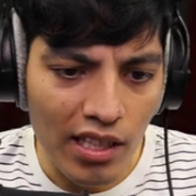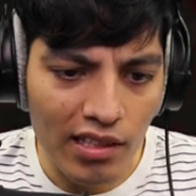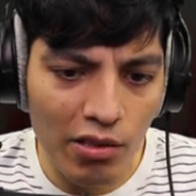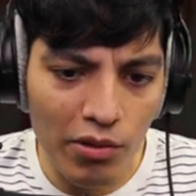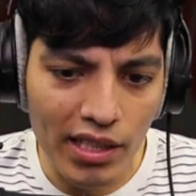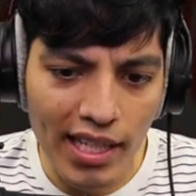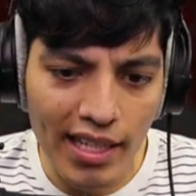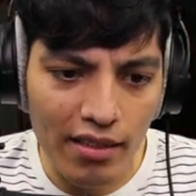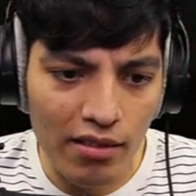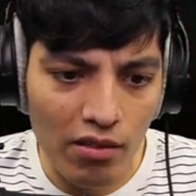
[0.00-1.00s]
I don't know what
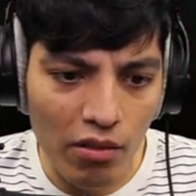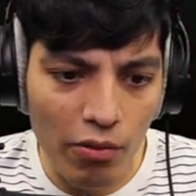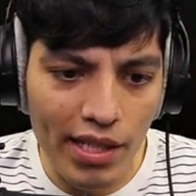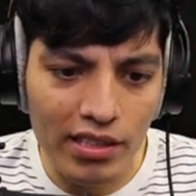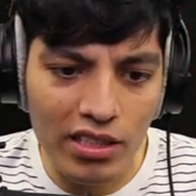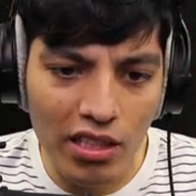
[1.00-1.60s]
that... Oh, wait,